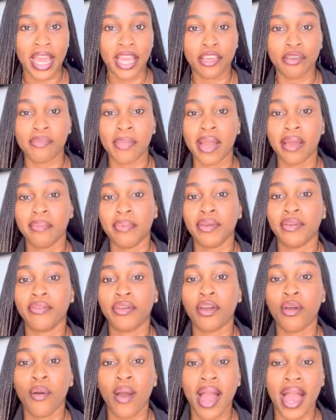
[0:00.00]
you might be
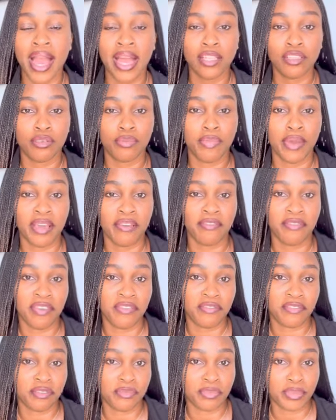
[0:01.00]
required to pay
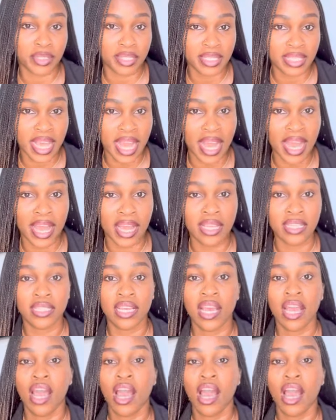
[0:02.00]
50%